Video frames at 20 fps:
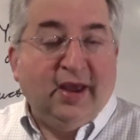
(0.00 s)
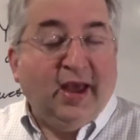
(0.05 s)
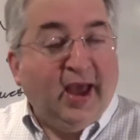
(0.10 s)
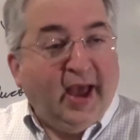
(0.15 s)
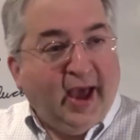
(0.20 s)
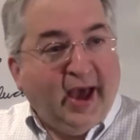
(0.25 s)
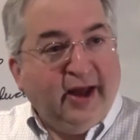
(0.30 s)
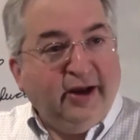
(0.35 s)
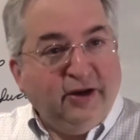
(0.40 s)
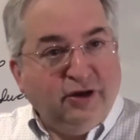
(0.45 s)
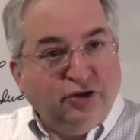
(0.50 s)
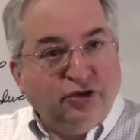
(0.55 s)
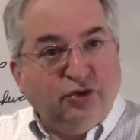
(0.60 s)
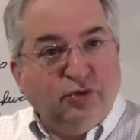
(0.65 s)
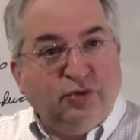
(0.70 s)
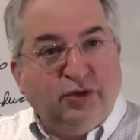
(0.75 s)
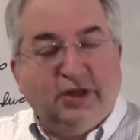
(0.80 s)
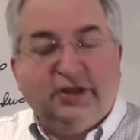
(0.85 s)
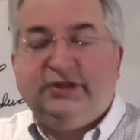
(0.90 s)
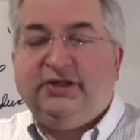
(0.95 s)
How do you do
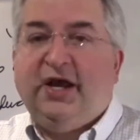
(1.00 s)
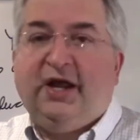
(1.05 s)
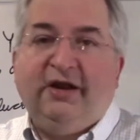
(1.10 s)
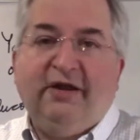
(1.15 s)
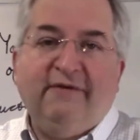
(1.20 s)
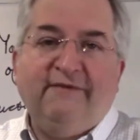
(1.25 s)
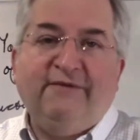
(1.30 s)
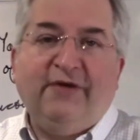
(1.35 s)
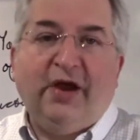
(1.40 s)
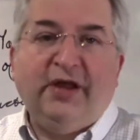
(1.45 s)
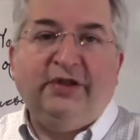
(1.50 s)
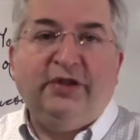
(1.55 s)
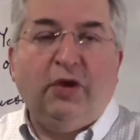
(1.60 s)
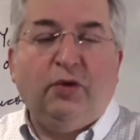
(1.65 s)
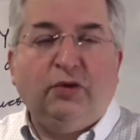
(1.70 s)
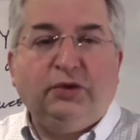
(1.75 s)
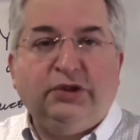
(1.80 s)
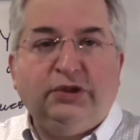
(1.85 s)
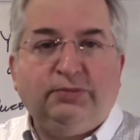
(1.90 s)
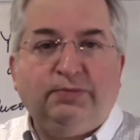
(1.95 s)
this? How do you find the
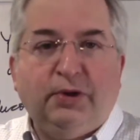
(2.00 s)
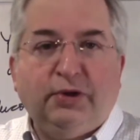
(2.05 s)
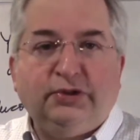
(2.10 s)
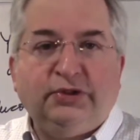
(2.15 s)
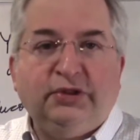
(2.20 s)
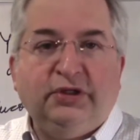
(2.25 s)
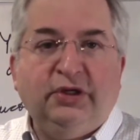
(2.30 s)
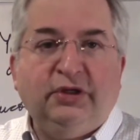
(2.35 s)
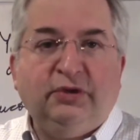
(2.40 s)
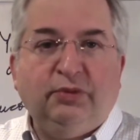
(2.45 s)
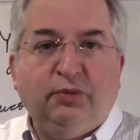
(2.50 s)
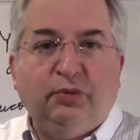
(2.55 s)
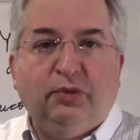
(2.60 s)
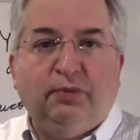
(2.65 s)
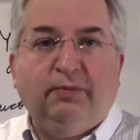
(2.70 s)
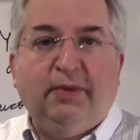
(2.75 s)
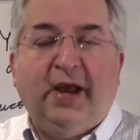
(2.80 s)
oldest person in the room?